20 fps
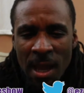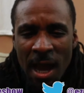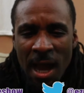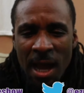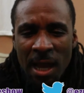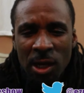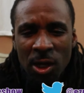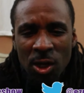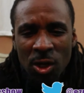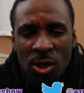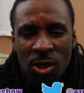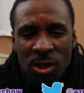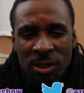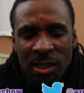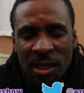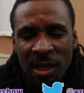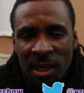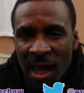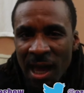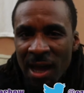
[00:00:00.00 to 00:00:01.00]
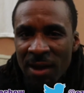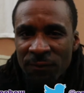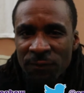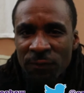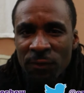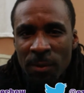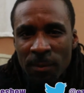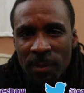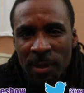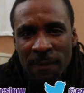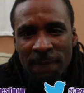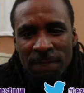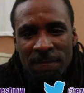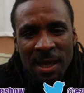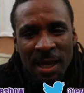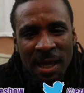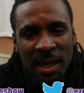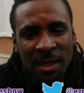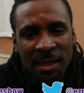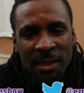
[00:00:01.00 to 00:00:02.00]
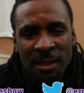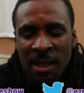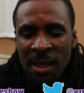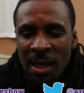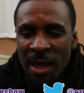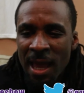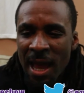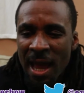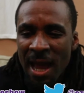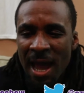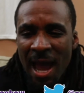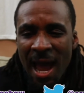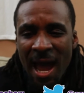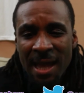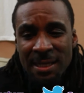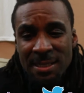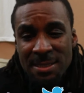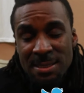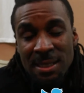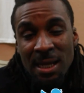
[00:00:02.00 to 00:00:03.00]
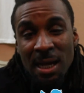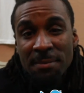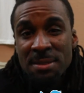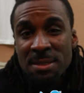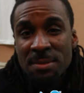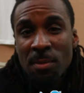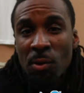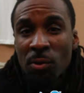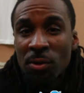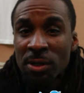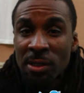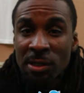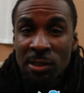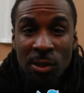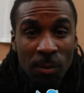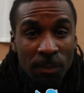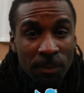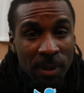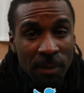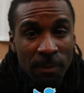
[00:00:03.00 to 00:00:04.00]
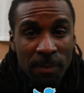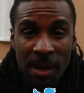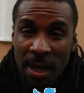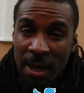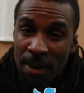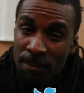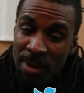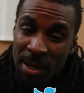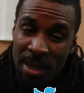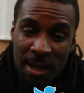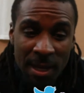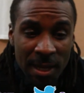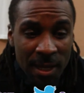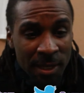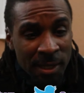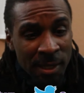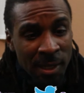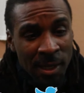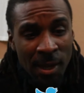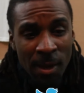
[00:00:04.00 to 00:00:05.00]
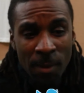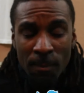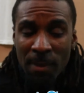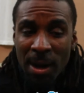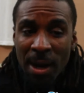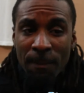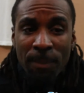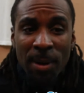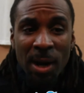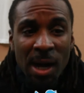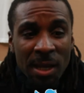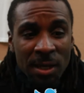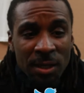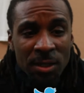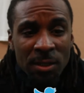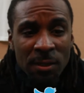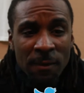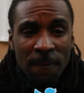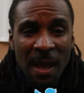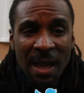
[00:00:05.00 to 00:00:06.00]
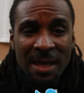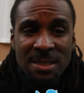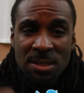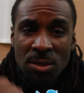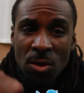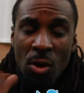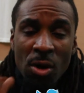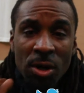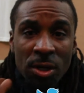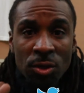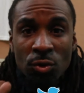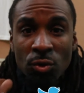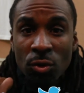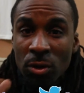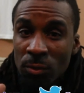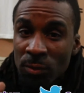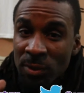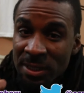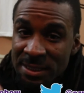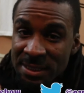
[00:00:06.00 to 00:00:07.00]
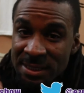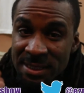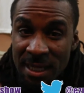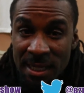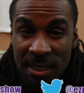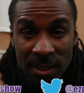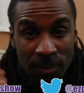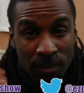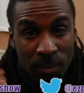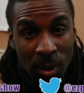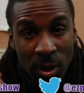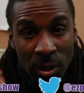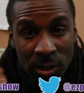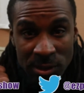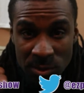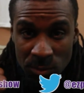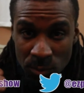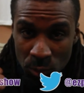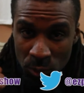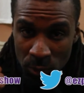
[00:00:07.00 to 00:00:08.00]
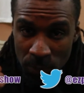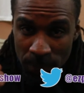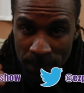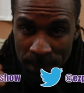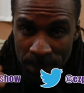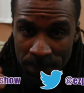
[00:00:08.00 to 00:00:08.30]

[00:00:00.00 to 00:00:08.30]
I learned a lot from it. And I had stopped smoking a little bit, but I mind my partner, I started doing real estate in Baltimore.